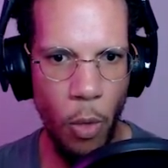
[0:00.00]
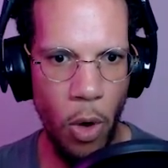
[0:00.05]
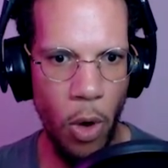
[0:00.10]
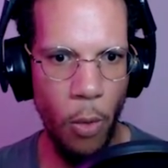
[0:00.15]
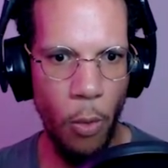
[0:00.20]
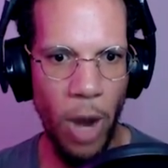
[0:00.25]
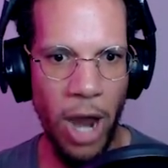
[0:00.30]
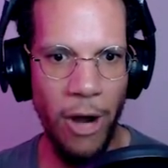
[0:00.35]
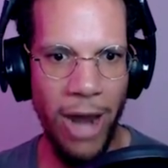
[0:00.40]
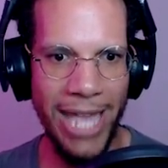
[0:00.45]

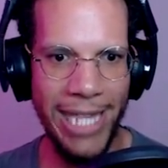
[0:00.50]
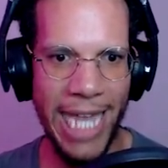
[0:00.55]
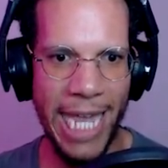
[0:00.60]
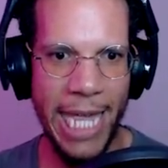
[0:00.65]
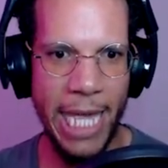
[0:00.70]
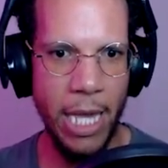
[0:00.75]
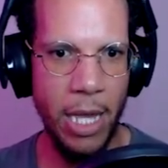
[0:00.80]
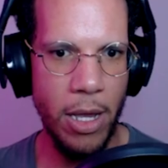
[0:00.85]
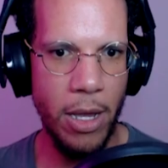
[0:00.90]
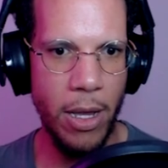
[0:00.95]
Where is he?
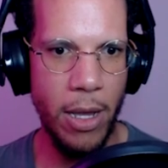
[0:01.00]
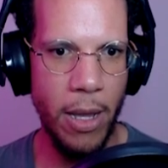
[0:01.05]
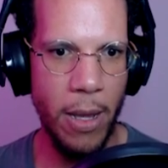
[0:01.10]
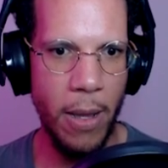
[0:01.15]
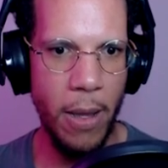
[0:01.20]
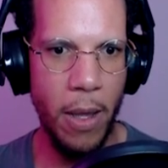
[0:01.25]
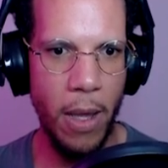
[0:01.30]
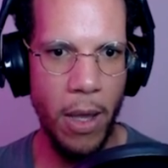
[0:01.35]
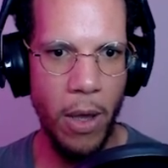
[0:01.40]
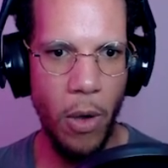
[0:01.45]

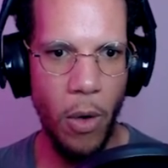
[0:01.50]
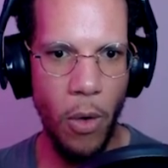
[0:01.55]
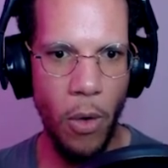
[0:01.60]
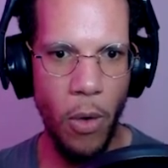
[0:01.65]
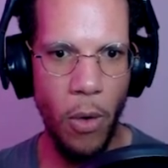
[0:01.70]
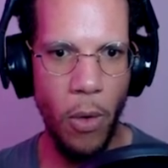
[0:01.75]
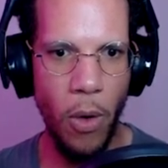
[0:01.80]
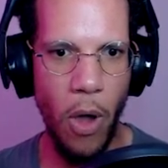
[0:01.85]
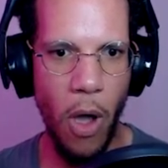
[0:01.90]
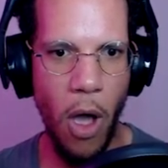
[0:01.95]

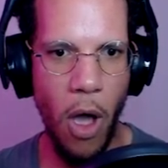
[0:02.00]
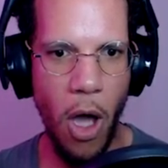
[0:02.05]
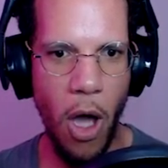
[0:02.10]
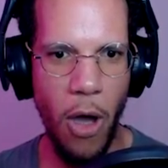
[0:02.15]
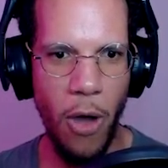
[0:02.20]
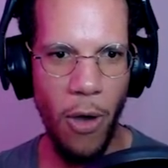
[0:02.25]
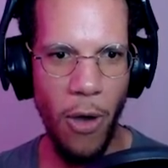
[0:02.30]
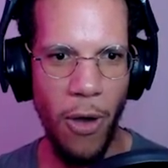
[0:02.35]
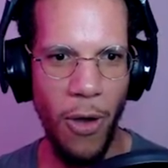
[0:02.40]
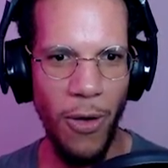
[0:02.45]

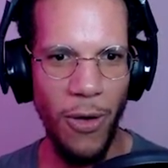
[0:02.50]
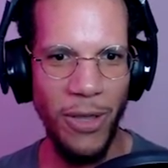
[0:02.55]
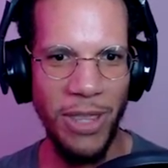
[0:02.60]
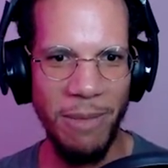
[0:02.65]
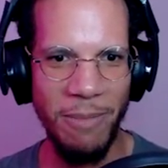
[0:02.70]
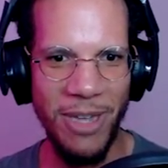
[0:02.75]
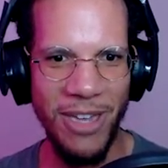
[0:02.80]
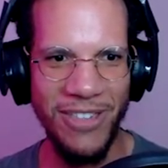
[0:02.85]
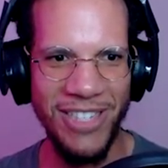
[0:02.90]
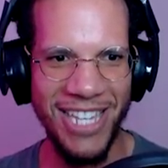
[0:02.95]
Woo! The
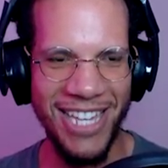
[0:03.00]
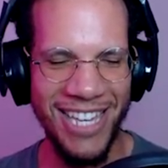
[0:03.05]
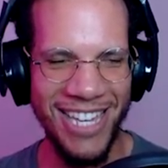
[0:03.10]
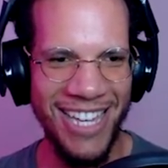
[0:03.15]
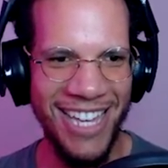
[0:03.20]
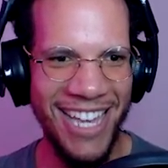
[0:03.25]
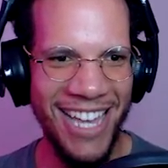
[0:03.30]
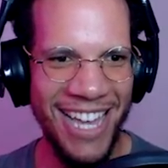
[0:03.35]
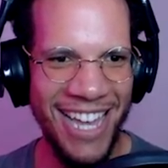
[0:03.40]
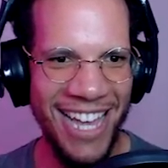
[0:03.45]
music.
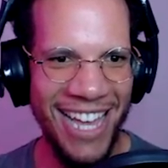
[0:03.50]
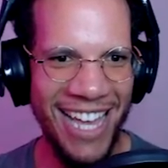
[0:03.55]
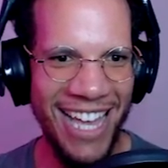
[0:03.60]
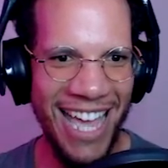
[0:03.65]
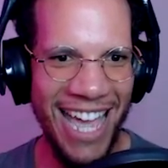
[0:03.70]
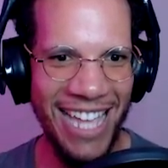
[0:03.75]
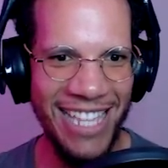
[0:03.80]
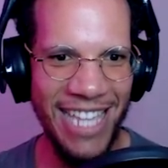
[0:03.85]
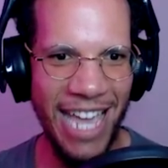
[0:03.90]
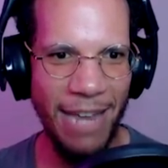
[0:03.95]

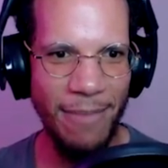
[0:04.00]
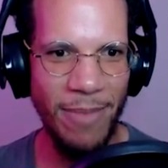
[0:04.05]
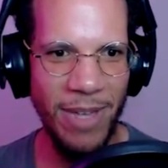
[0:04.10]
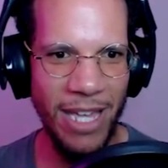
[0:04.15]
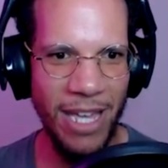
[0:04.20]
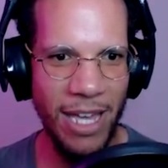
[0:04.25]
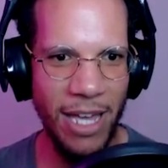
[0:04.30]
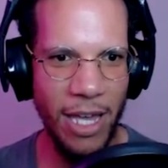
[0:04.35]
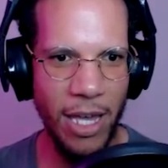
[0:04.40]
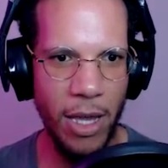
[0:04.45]
It's getting me.
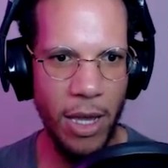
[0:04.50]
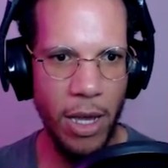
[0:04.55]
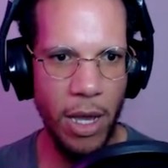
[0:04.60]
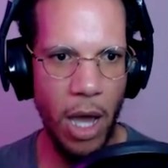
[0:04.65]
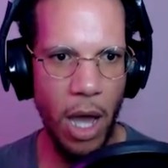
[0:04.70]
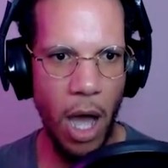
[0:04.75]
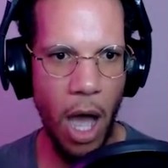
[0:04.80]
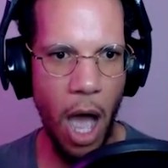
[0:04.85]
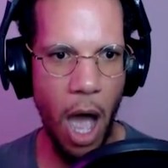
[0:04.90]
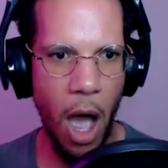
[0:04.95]

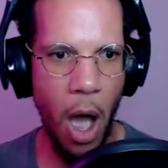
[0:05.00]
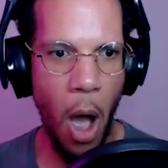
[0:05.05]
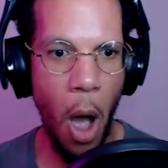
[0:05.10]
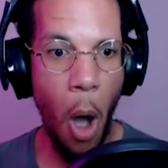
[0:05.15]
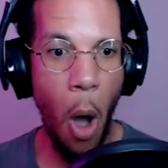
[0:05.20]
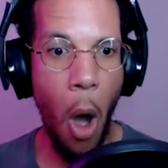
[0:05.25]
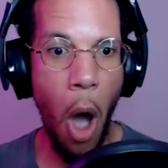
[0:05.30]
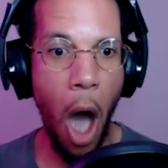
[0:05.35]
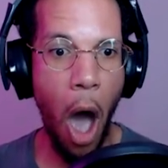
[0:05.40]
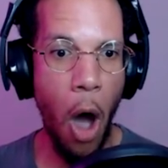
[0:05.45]
Oh,
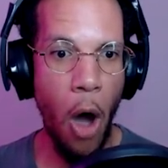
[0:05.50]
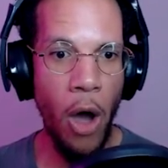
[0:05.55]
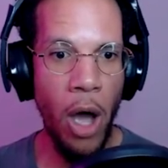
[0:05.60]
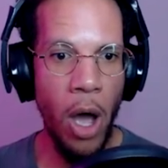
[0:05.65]
whoa,